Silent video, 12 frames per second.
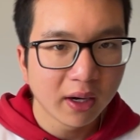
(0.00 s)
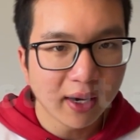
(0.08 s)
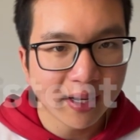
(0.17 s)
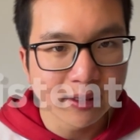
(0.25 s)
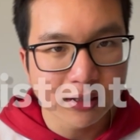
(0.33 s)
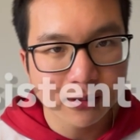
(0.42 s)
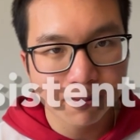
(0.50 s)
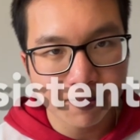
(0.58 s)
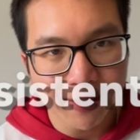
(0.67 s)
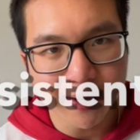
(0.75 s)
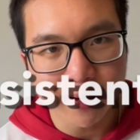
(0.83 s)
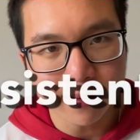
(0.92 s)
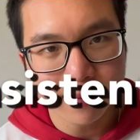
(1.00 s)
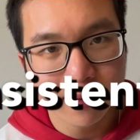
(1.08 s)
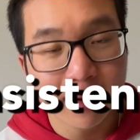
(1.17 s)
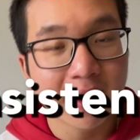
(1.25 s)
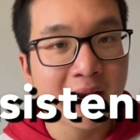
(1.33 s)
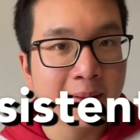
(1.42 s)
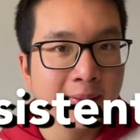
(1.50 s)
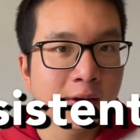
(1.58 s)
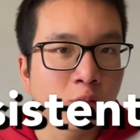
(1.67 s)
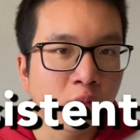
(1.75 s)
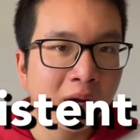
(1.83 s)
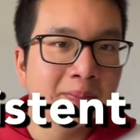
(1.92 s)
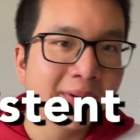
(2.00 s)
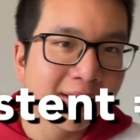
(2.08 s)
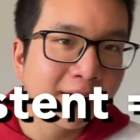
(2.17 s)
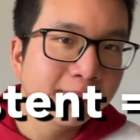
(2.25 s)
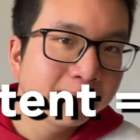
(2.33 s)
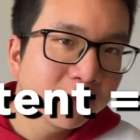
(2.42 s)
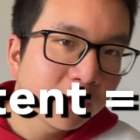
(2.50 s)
It's better, and I mean way better,